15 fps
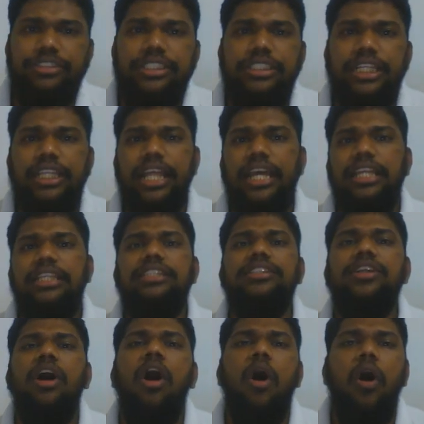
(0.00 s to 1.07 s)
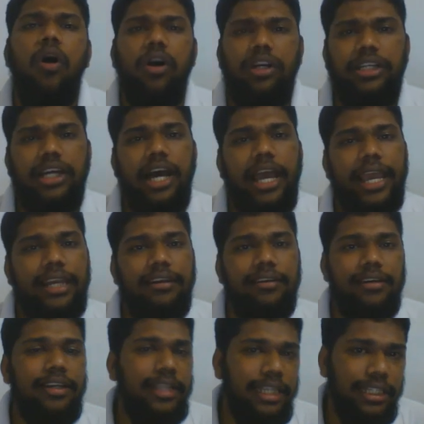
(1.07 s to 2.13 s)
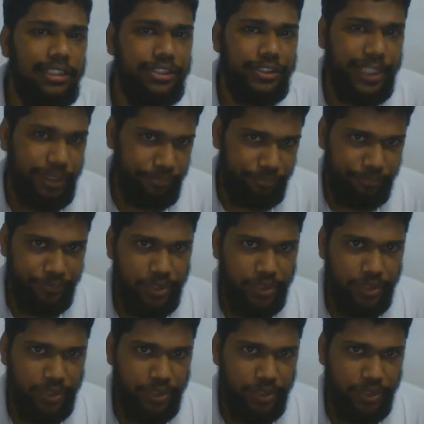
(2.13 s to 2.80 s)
we say that is octahedral in shape.